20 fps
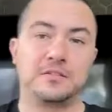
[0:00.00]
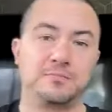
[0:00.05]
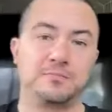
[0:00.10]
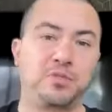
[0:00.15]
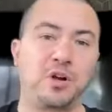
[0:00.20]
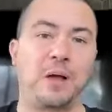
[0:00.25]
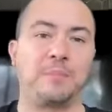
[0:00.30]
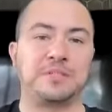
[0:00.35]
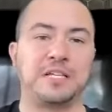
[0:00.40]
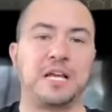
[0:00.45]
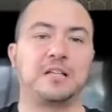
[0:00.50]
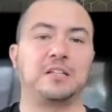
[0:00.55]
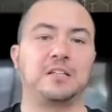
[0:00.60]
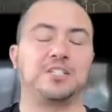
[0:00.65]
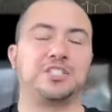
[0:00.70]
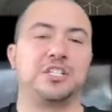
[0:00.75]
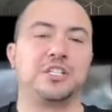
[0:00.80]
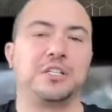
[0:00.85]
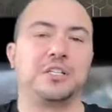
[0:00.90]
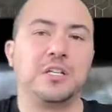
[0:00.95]

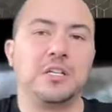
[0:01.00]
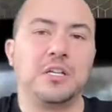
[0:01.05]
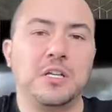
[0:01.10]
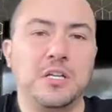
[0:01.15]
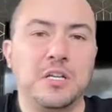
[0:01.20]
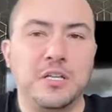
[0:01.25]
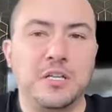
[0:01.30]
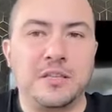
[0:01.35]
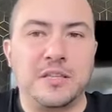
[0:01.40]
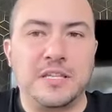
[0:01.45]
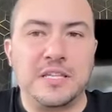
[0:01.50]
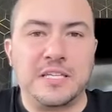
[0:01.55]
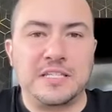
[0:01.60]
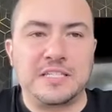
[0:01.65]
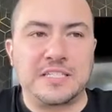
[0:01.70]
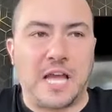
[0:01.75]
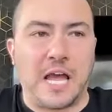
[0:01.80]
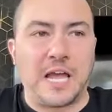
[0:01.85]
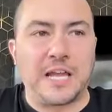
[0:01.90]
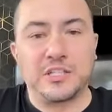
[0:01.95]
Promptology, the
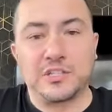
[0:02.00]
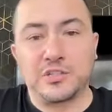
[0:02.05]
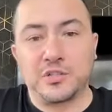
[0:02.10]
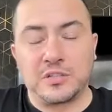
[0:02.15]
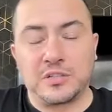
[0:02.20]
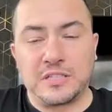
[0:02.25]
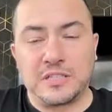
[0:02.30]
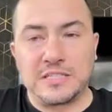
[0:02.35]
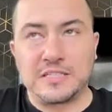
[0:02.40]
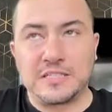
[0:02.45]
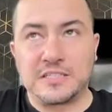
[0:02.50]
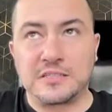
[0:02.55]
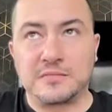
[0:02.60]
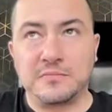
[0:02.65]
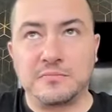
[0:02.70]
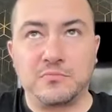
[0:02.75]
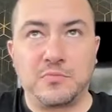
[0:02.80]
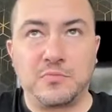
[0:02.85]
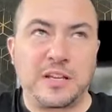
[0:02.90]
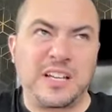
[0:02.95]
science, or at
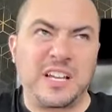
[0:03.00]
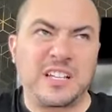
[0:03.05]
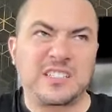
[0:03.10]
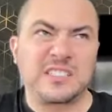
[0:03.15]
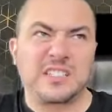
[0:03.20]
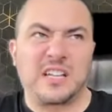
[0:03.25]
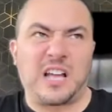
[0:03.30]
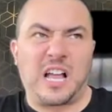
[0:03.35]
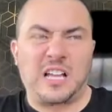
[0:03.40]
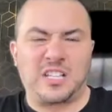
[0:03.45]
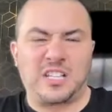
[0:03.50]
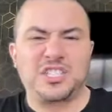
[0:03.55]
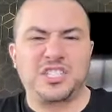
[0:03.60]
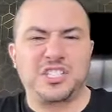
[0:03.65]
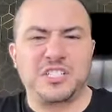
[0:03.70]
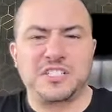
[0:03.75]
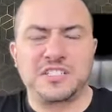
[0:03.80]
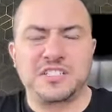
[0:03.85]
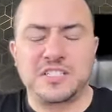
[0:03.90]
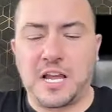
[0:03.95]
least I guess
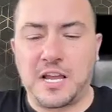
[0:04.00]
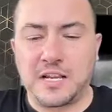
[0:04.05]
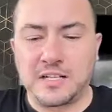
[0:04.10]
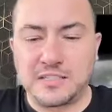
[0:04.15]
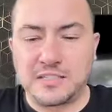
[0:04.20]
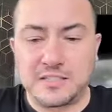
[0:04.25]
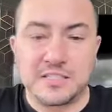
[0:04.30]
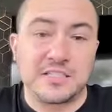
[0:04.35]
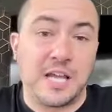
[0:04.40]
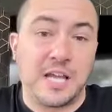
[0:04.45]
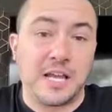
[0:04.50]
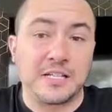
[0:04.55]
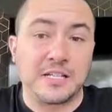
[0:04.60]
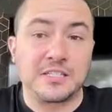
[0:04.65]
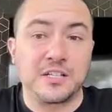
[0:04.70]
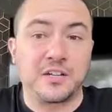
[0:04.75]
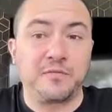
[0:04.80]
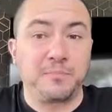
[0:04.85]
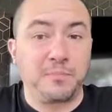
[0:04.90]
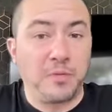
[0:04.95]
ology is science, the
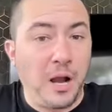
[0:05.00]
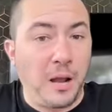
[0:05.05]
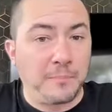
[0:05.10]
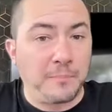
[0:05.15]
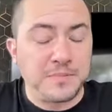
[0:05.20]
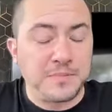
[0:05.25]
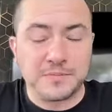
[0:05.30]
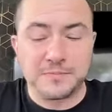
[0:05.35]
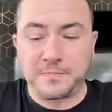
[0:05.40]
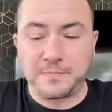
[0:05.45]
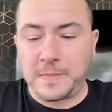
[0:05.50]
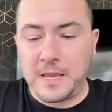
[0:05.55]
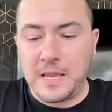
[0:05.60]
science of prompts.